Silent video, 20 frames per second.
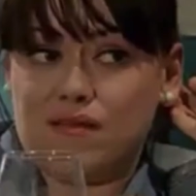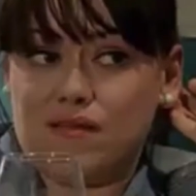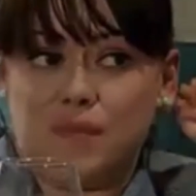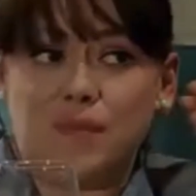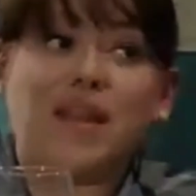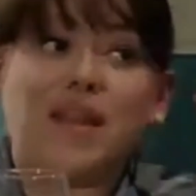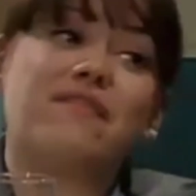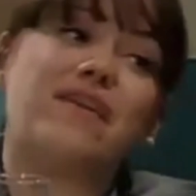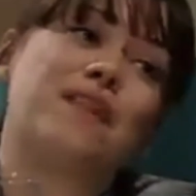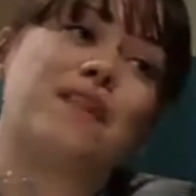
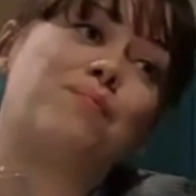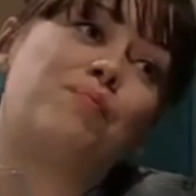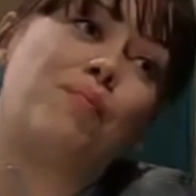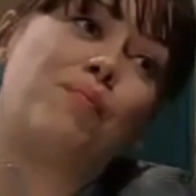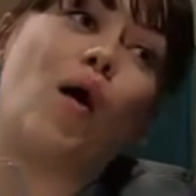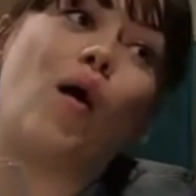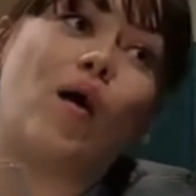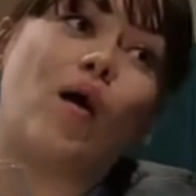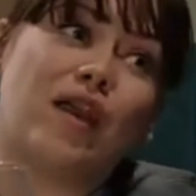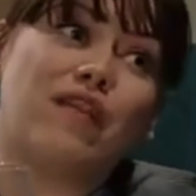mean, I've had
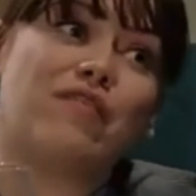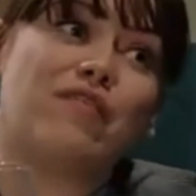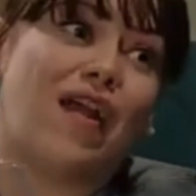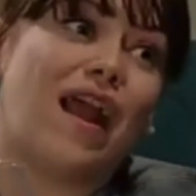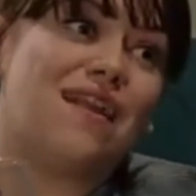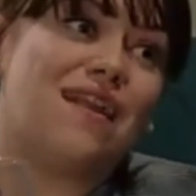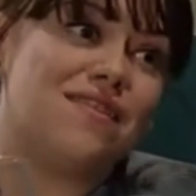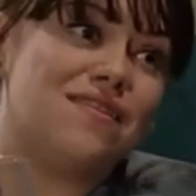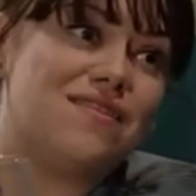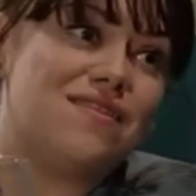
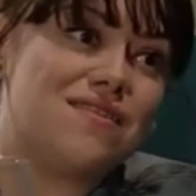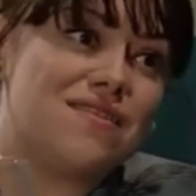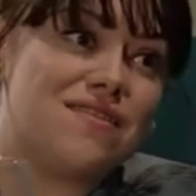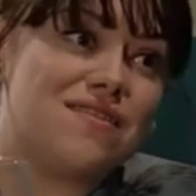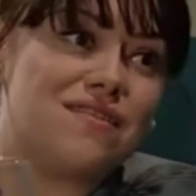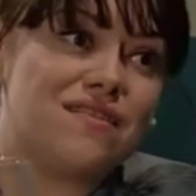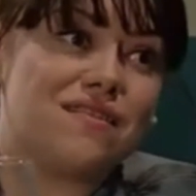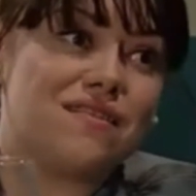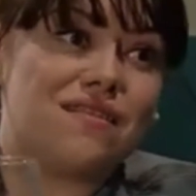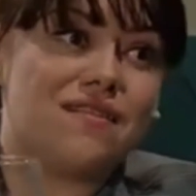
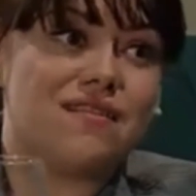boyfriends.